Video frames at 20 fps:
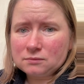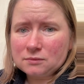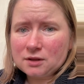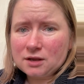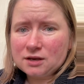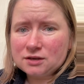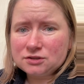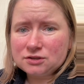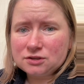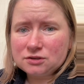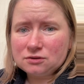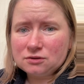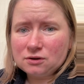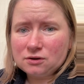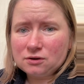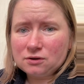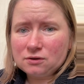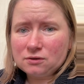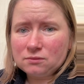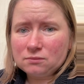As you
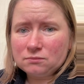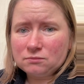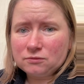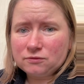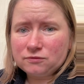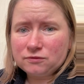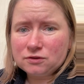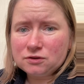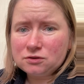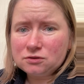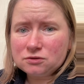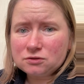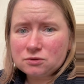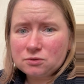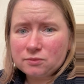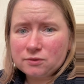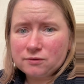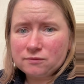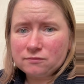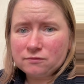know, flu's
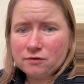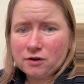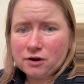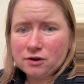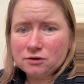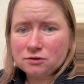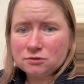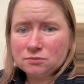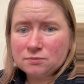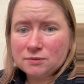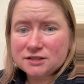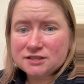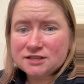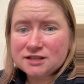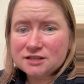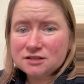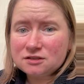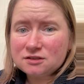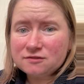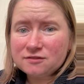going round. My
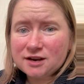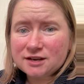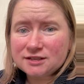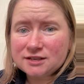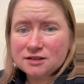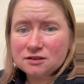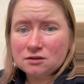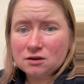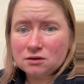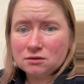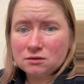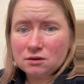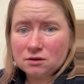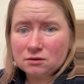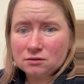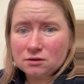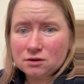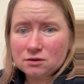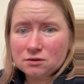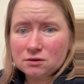sister had it not
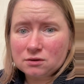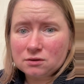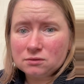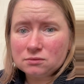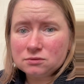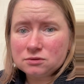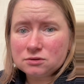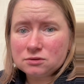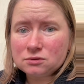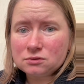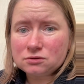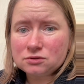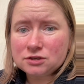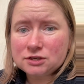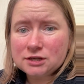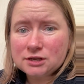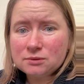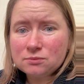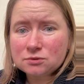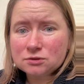long ago, so
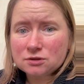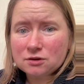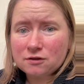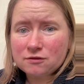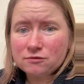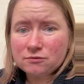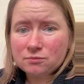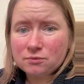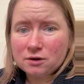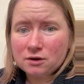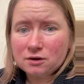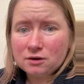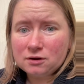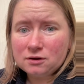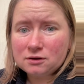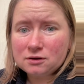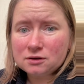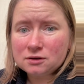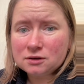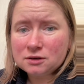she was off work,
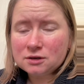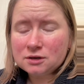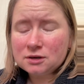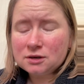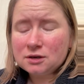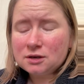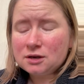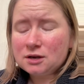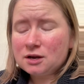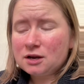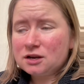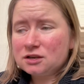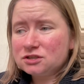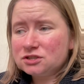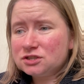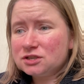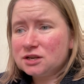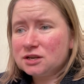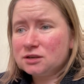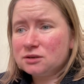as
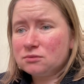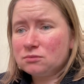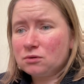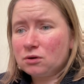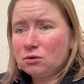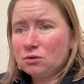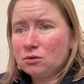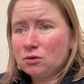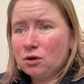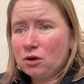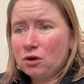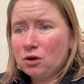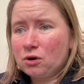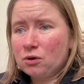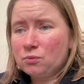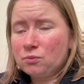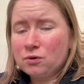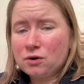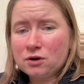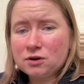she
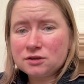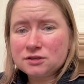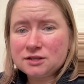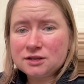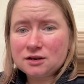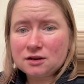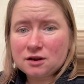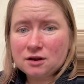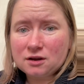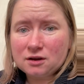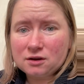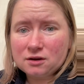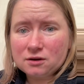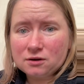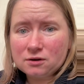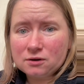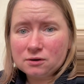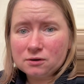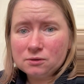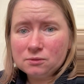works in a care
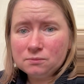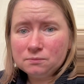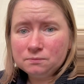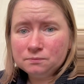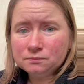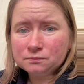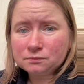home.